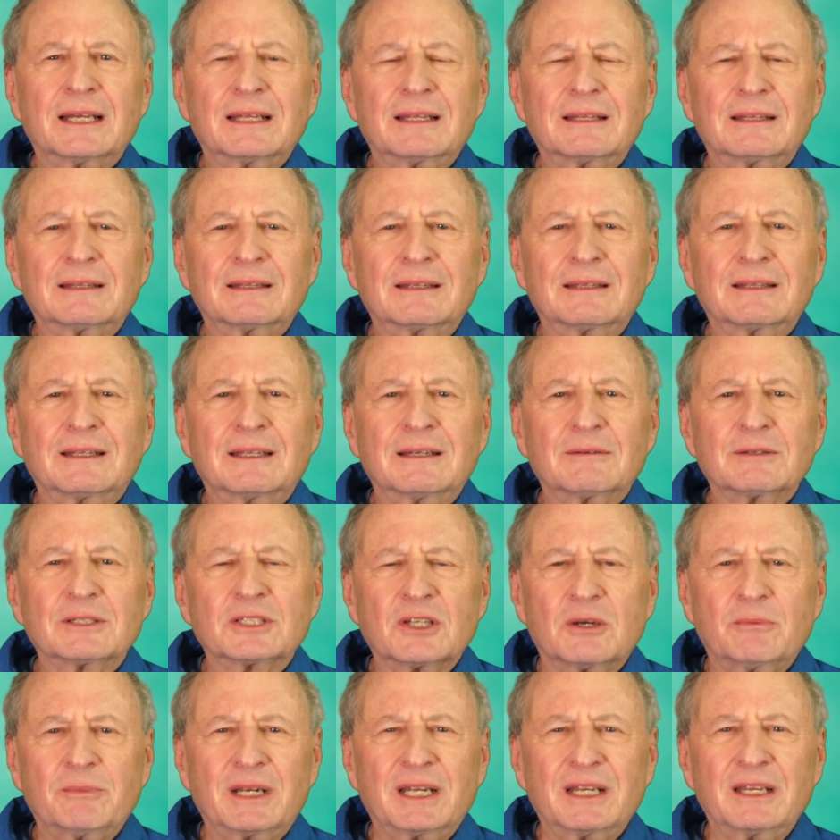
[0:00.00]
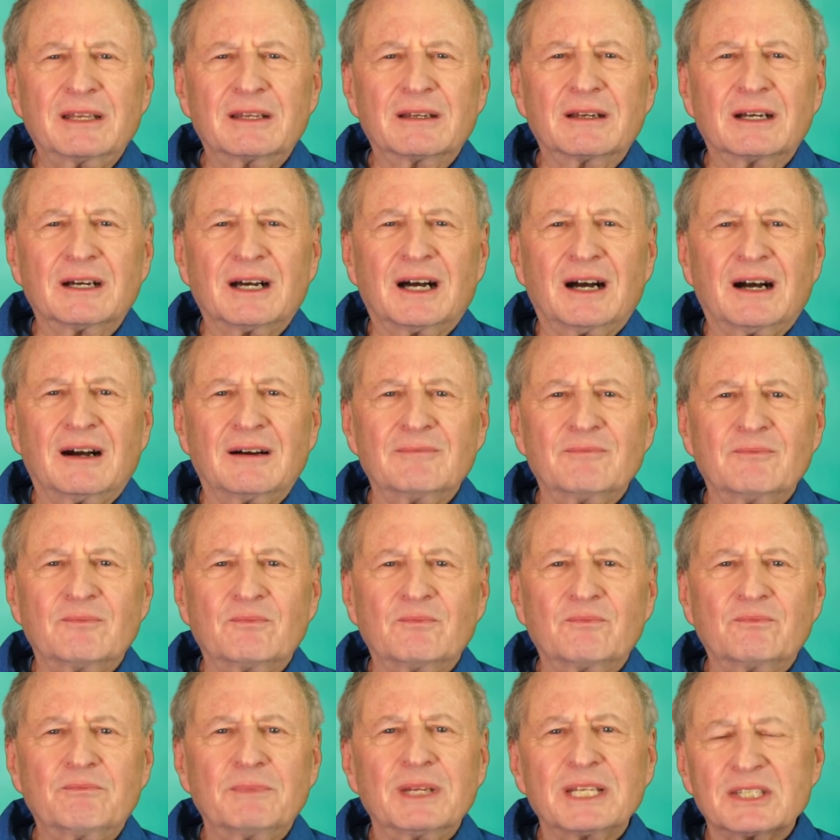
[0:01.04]
There are so many
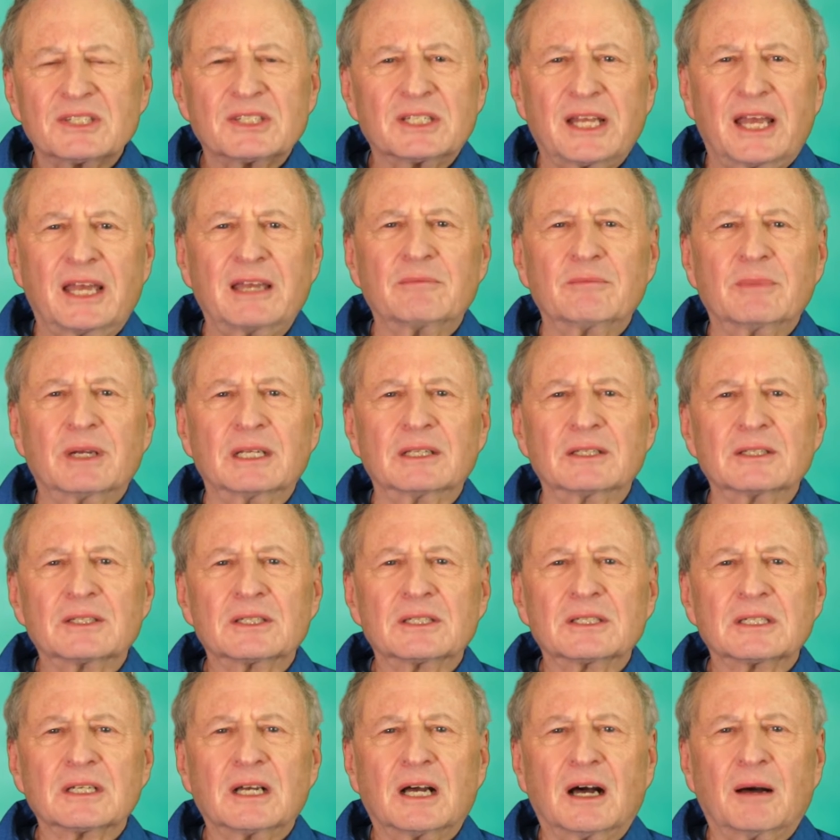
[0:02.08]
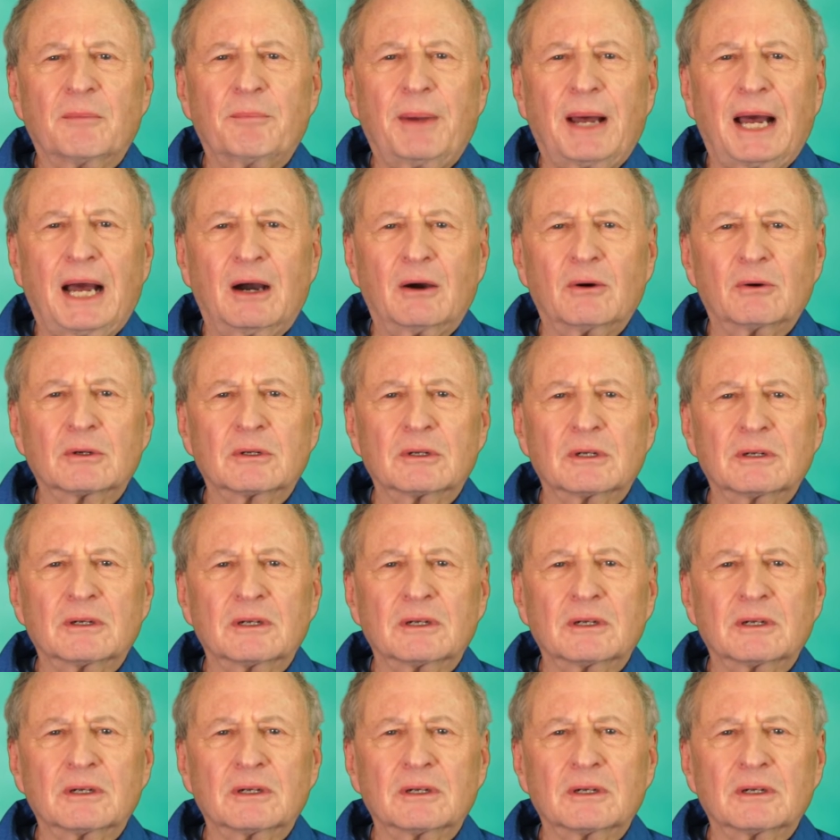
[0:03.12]
misstatements about